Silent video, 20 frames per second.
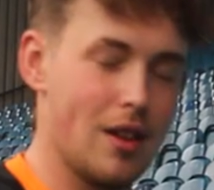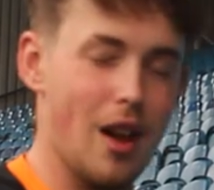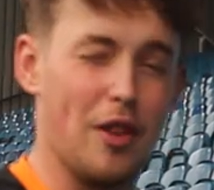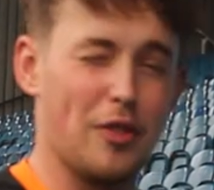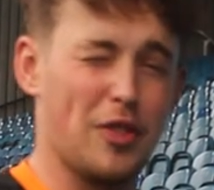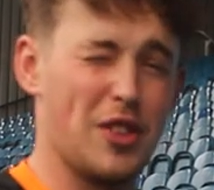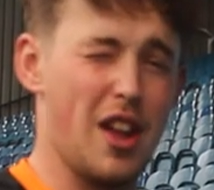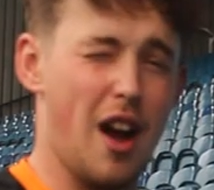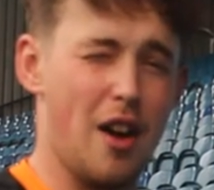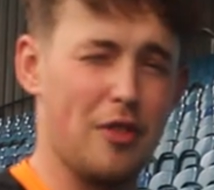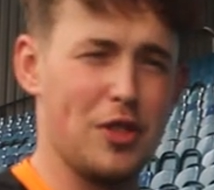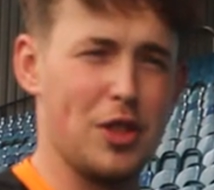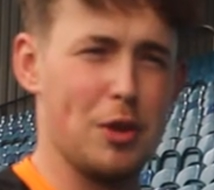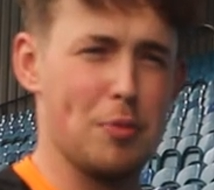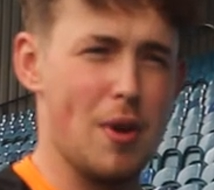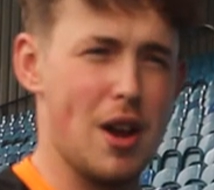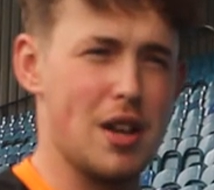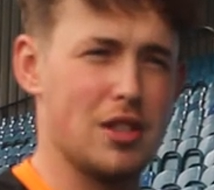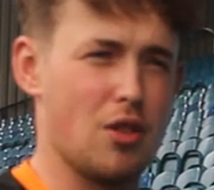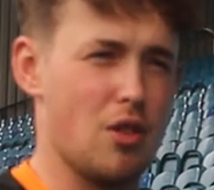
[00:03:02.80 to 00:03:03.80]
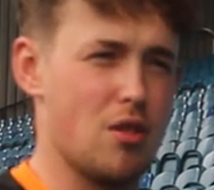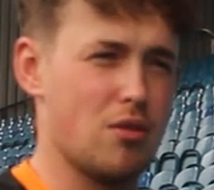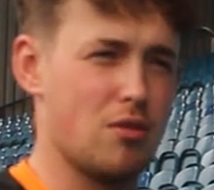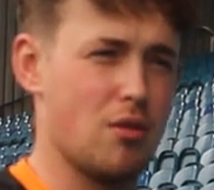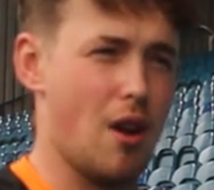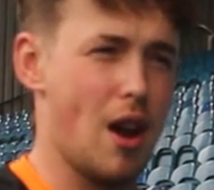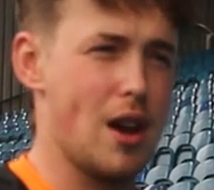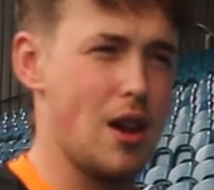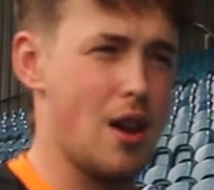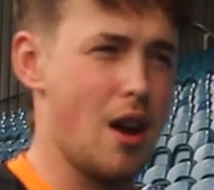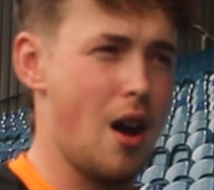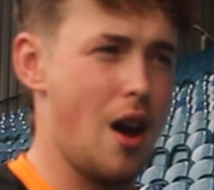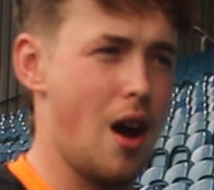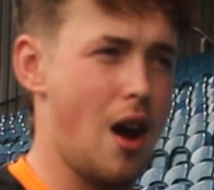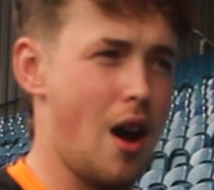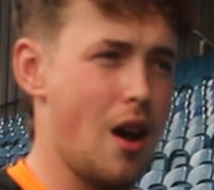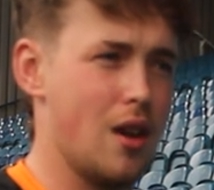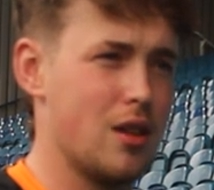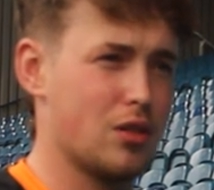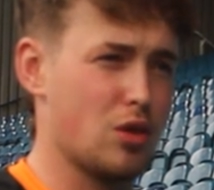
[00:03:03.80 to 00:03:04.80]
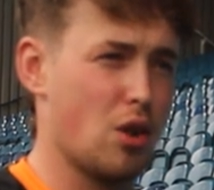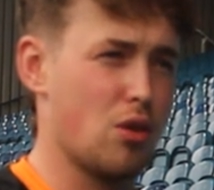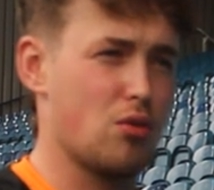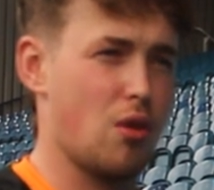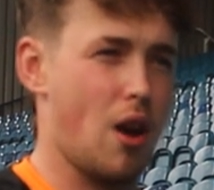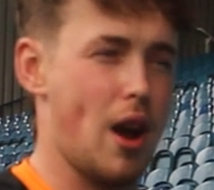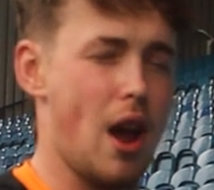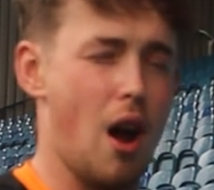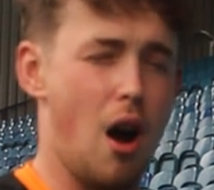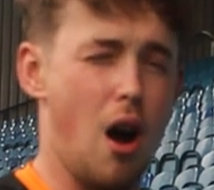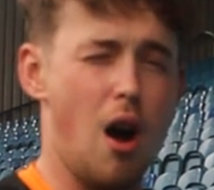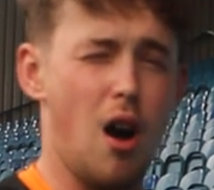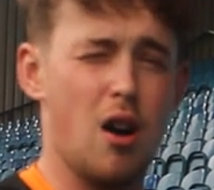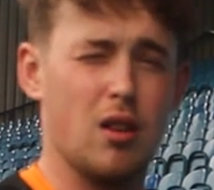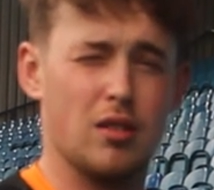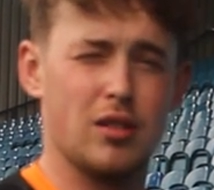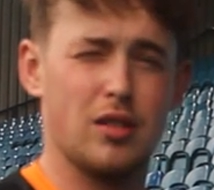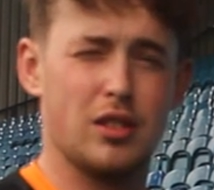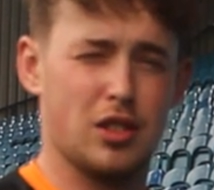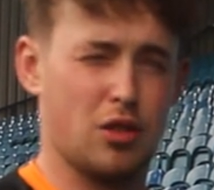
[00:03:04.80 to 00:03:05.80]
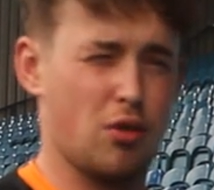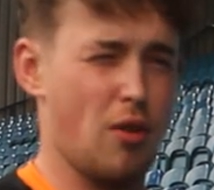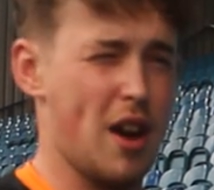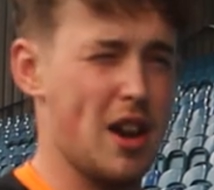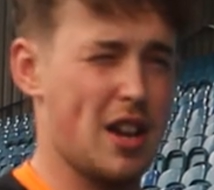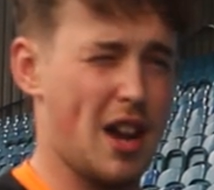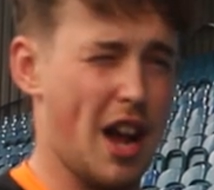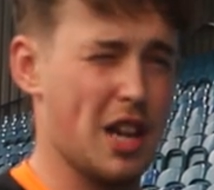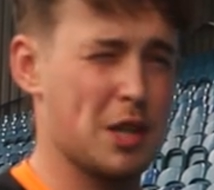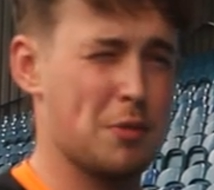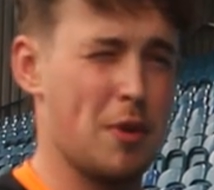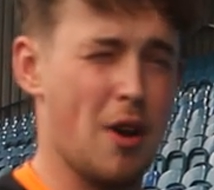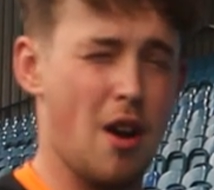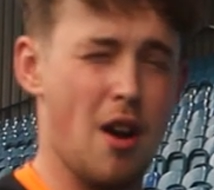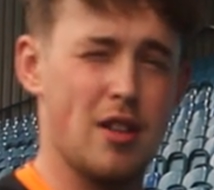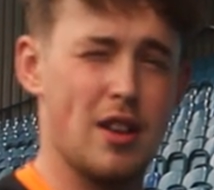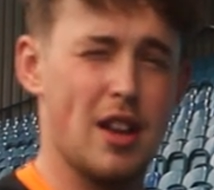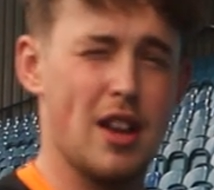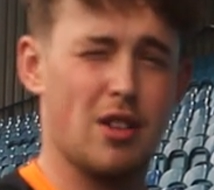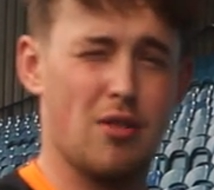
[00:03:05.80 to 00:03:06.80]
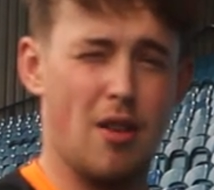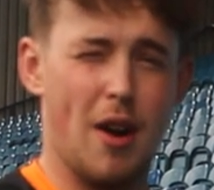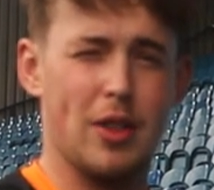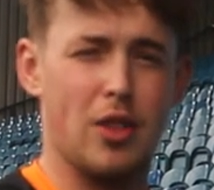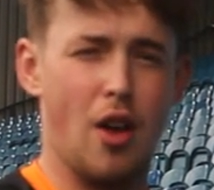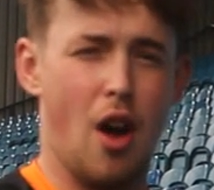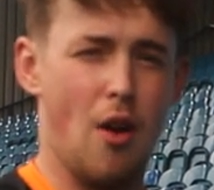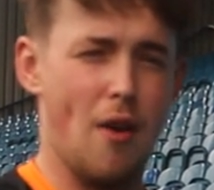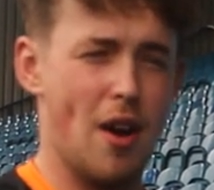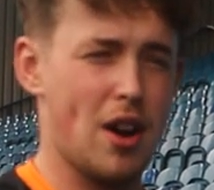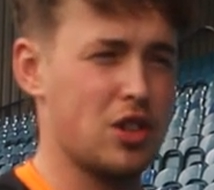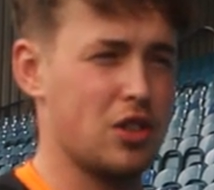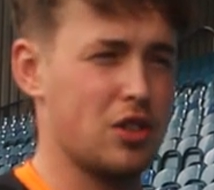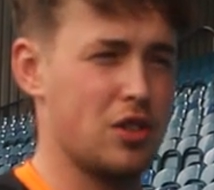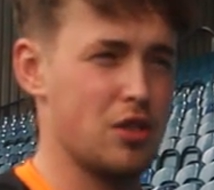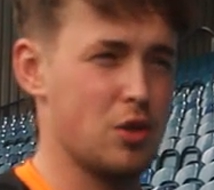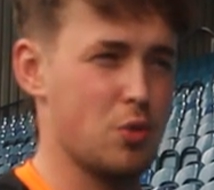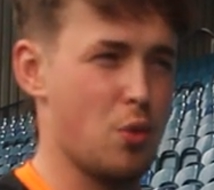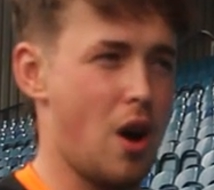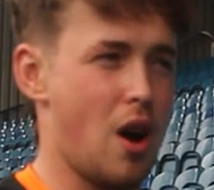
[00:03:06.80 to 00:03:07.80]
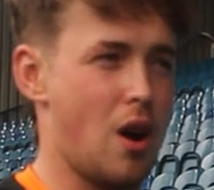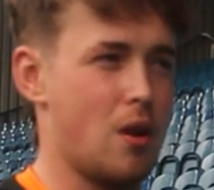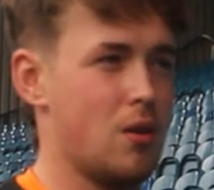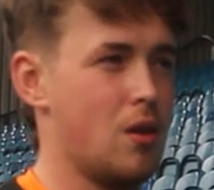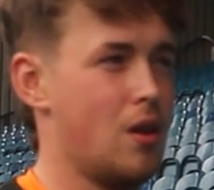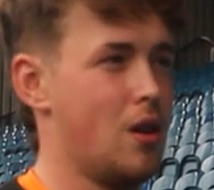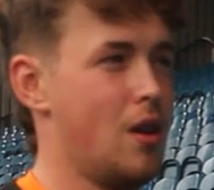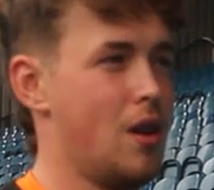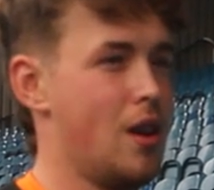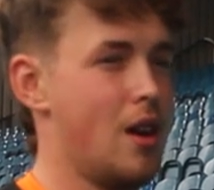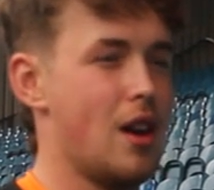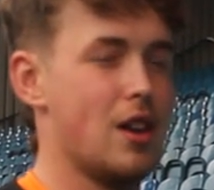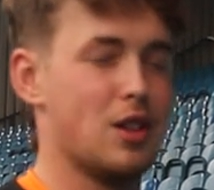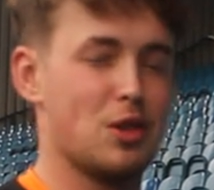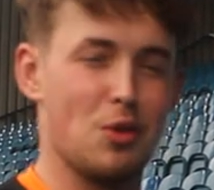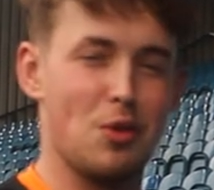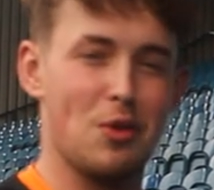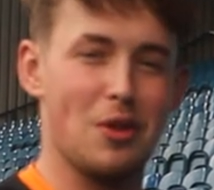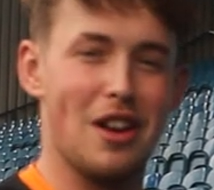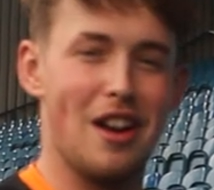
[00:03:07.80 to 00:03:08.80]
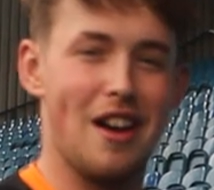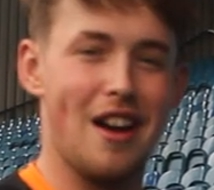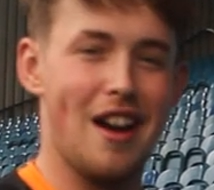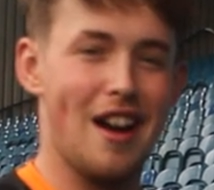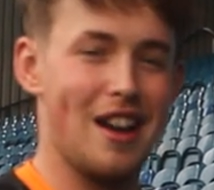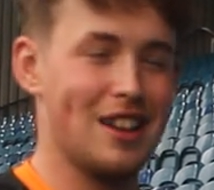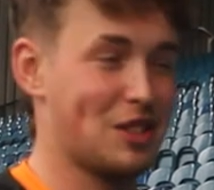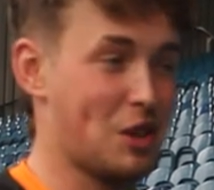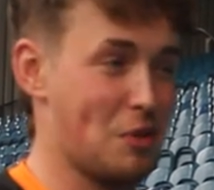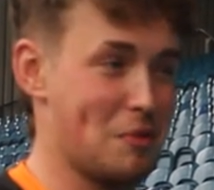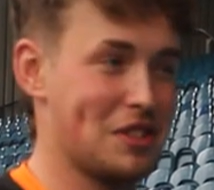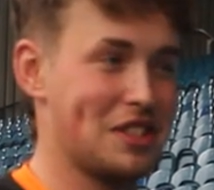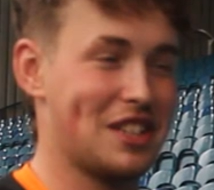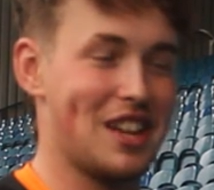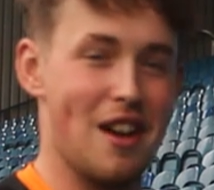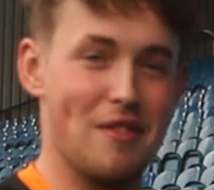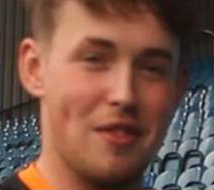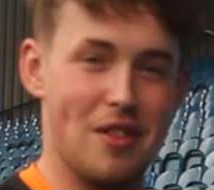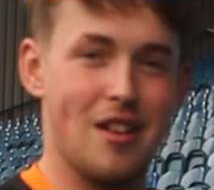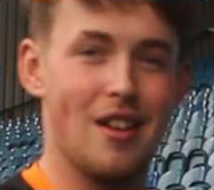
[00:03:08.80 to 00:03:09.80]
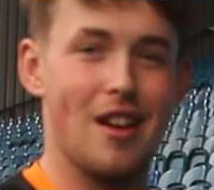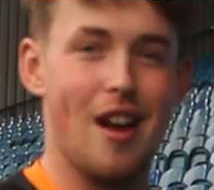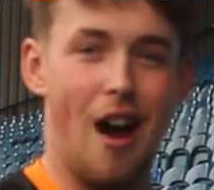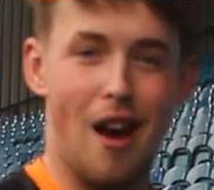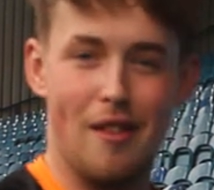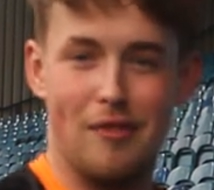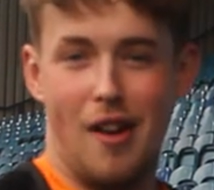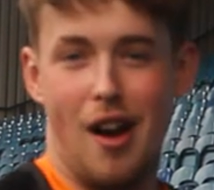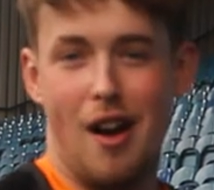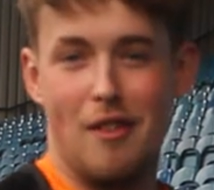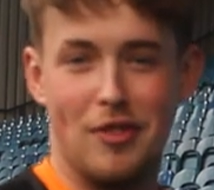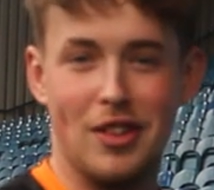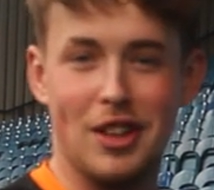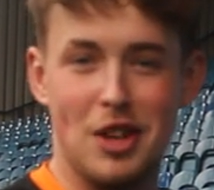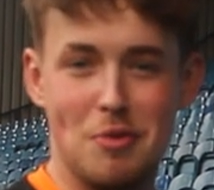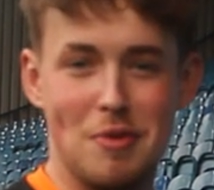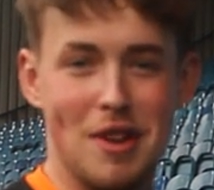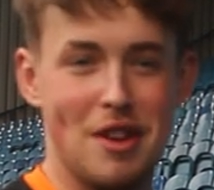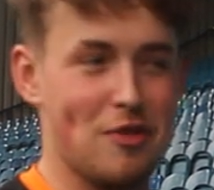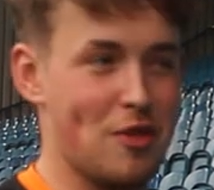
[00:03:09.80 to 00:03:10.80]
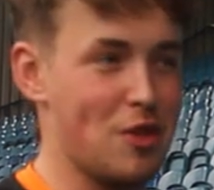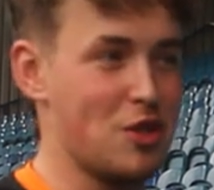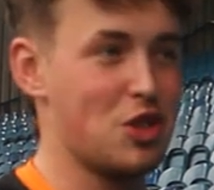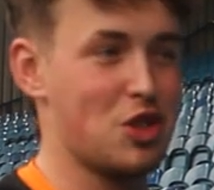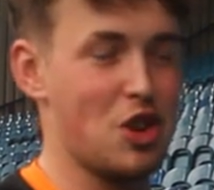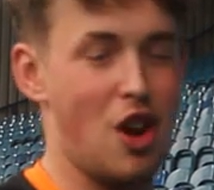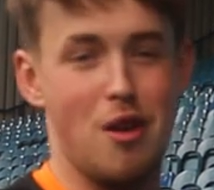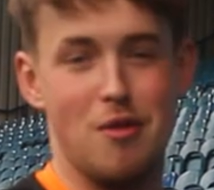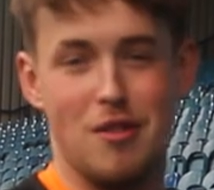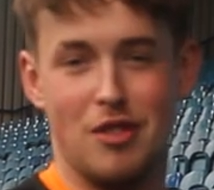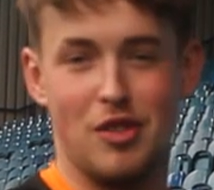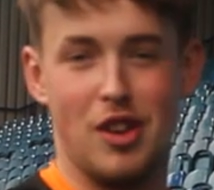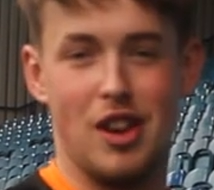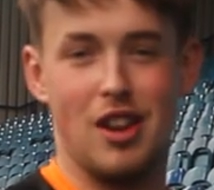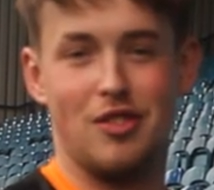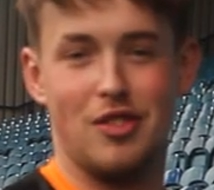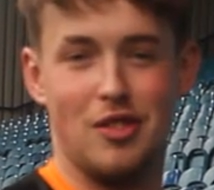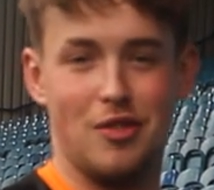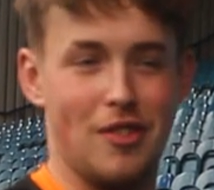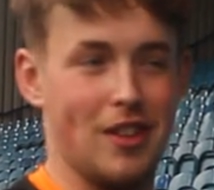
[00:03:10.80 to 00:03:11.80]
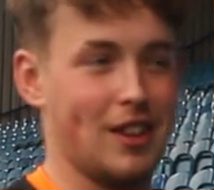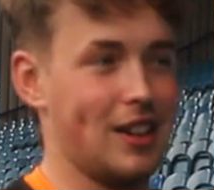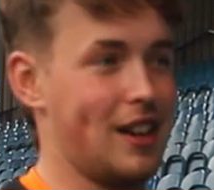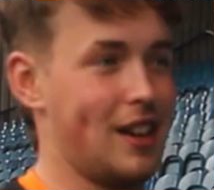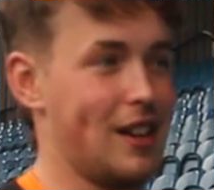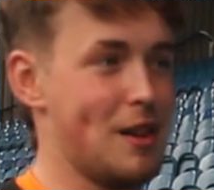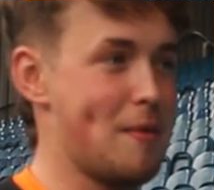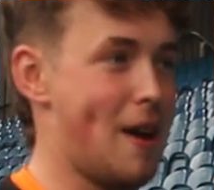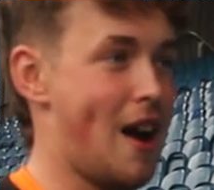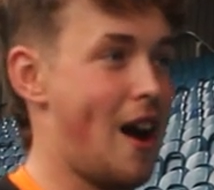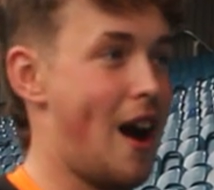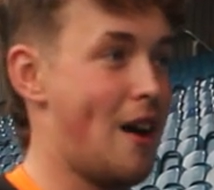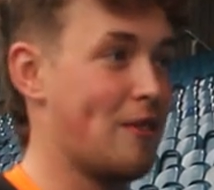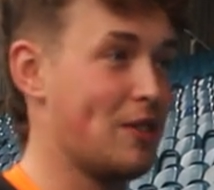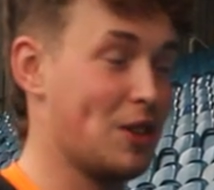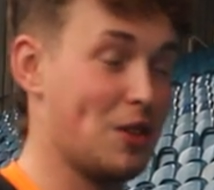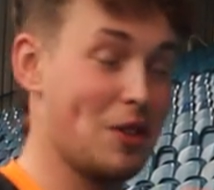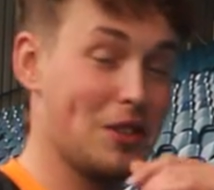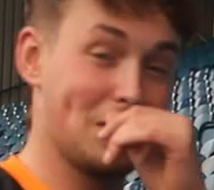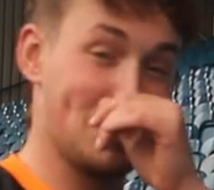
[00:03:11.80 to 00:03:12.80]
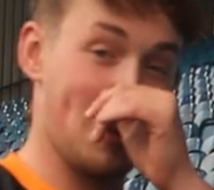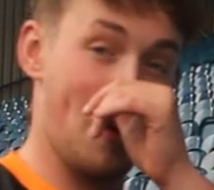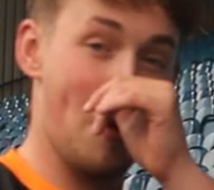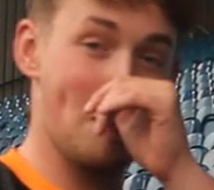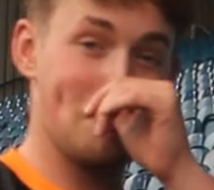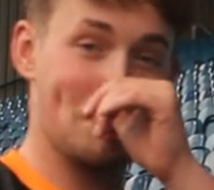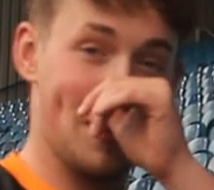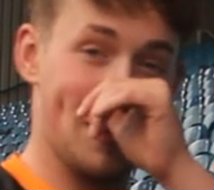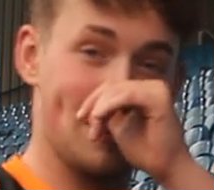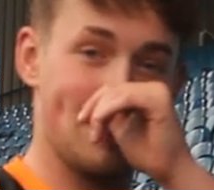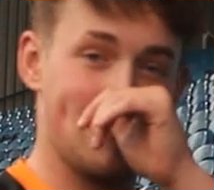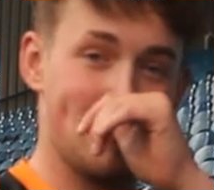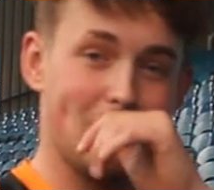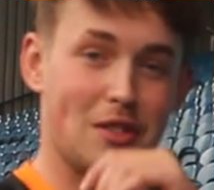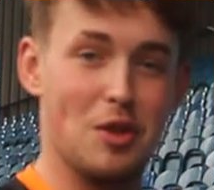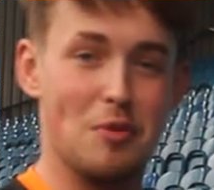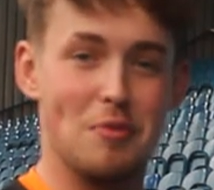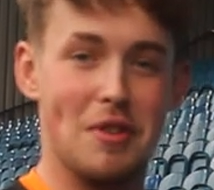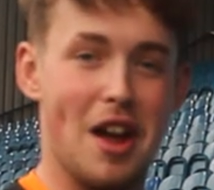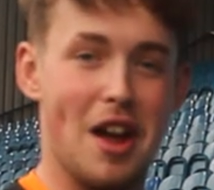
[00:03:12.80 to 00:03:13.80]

Yeah, I think I think the play's got great uh, got great heart. It's a great cast behind it, great direction as well. It's all uh, it's coming together. I, I, think it'll be a fun show. If, you, are thinking about having a good time, then come